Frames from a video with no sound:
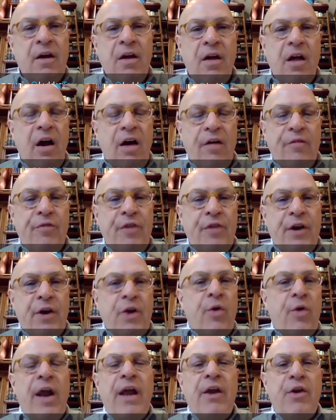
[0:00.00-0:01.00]
of their
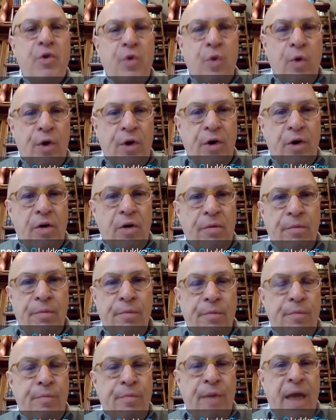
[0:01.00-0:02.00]
granddaughter
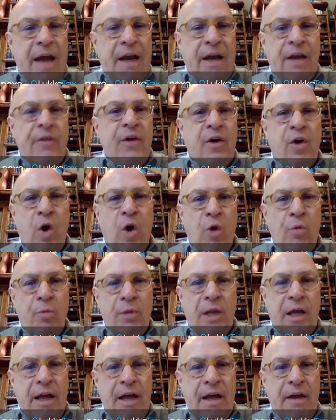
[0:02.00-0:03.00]
back in their
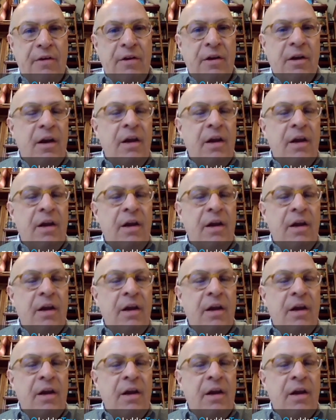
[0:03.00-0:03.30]
homeland